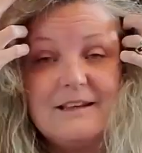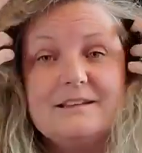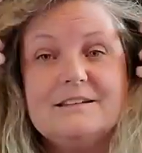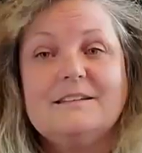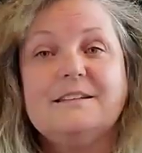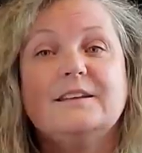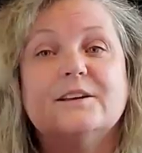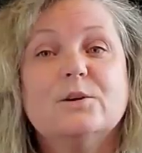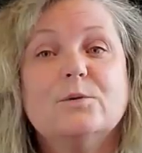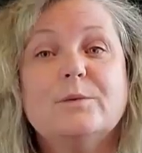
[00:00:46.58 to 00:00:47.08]

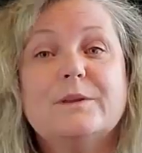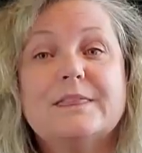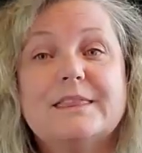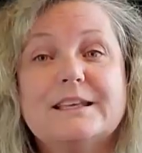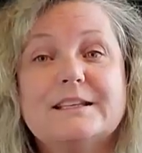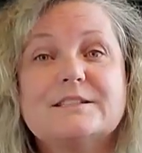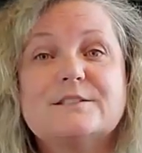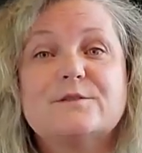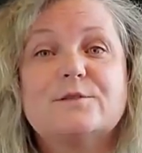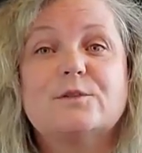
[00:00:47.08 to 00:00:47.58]
deal with
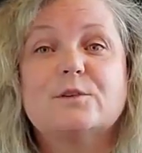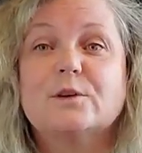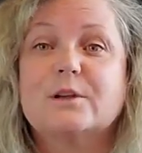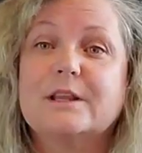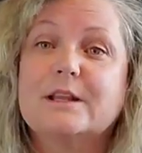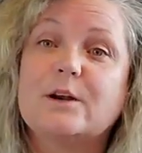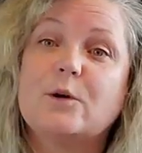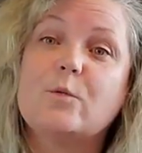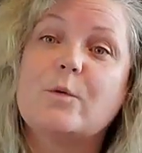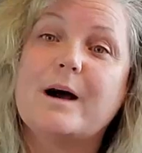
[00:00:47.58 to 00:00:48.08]
this for a
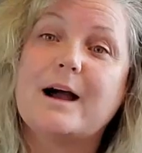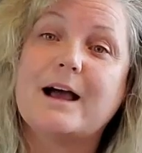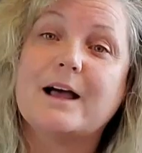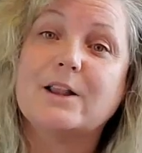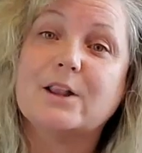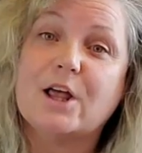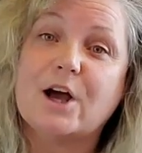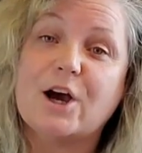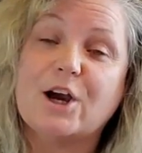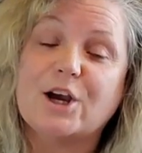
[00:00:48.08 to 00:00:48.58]
little while
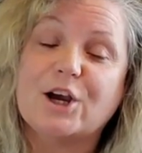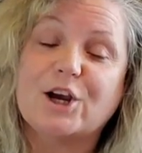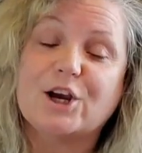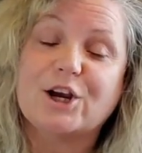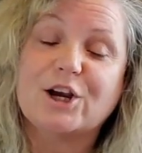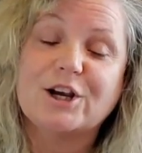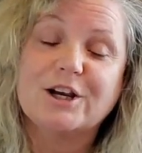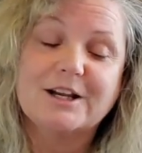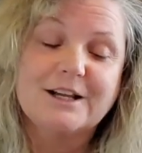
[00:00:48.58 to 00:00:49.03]
longer.